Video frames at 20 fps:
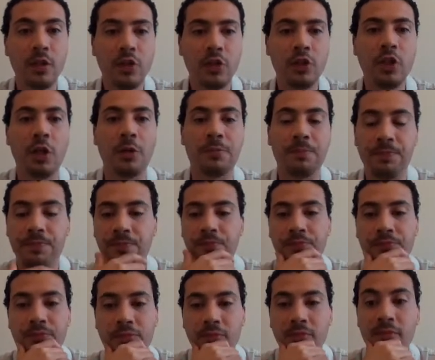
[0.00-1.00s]
So
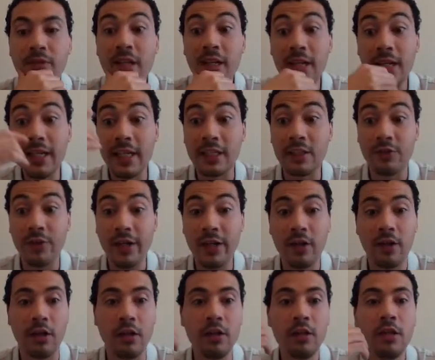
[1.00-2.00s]
let's
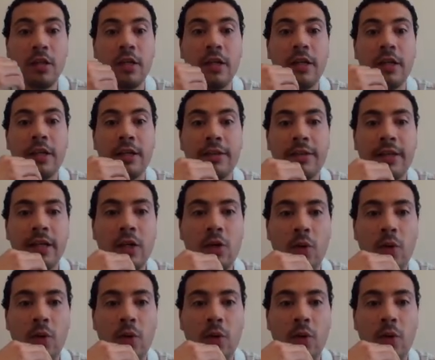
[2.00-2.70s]
recall the